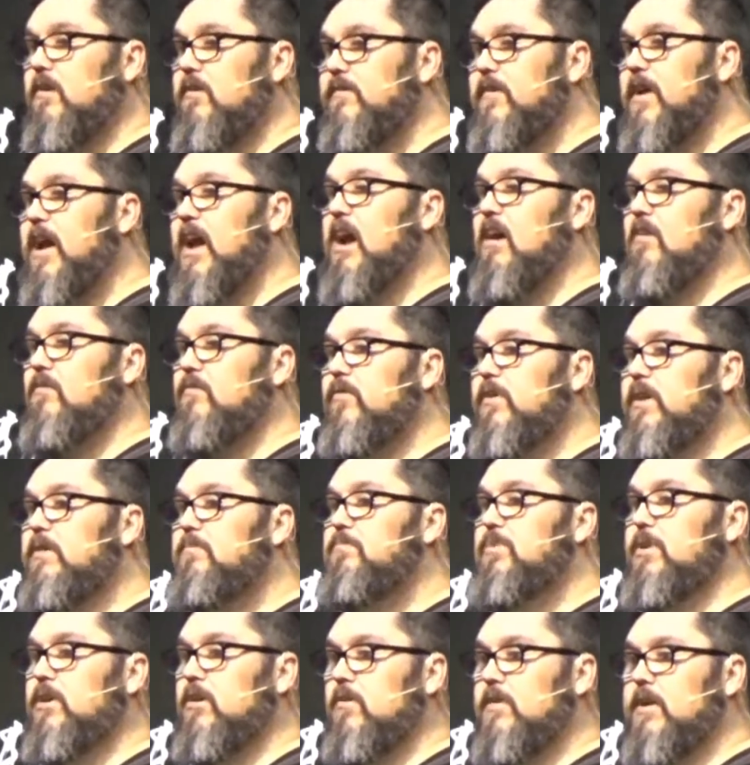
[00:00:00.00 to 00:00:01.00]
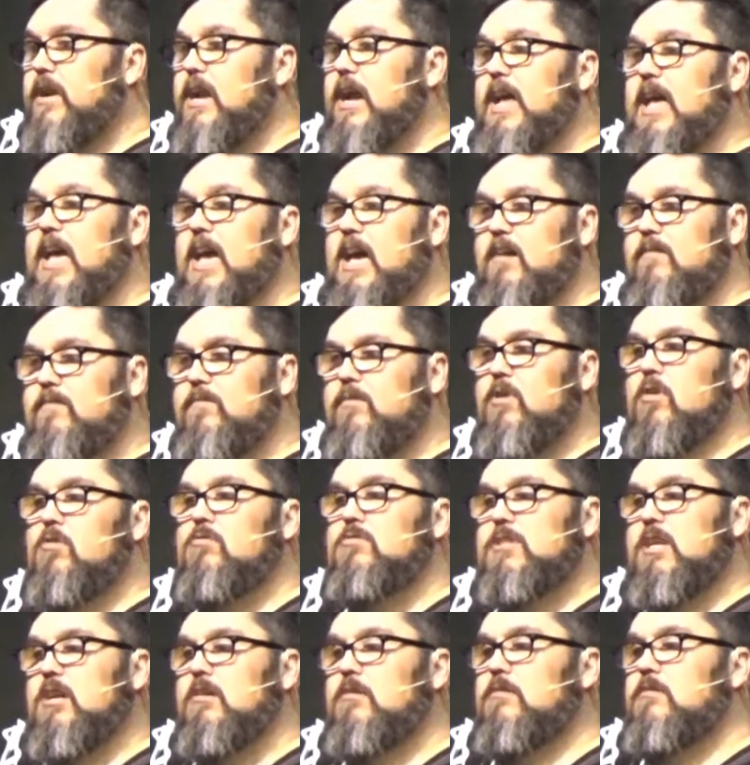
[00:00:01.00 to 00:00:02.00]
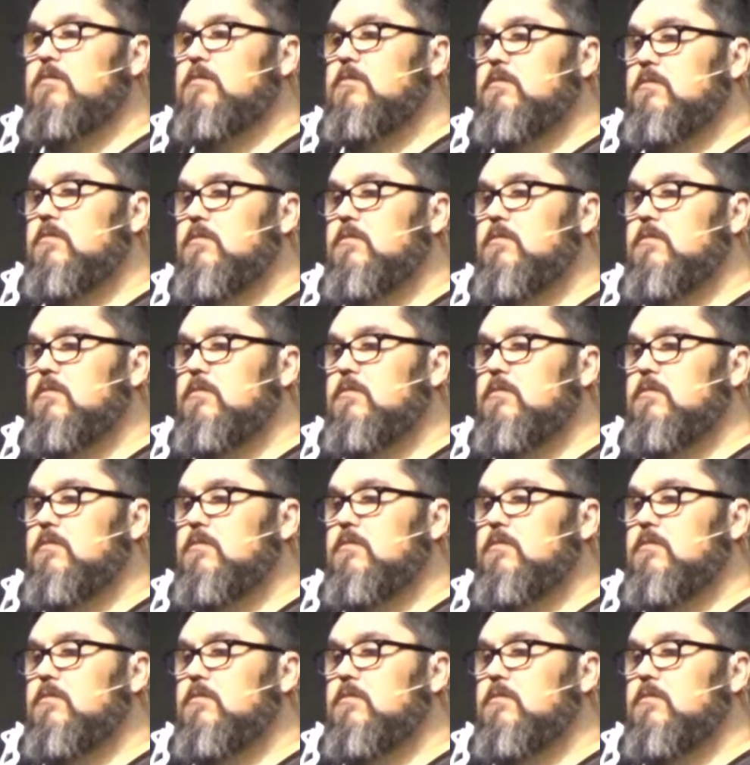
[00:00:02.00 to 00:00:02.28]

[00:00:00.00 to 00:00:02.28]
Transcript: of every bill that I have goes out.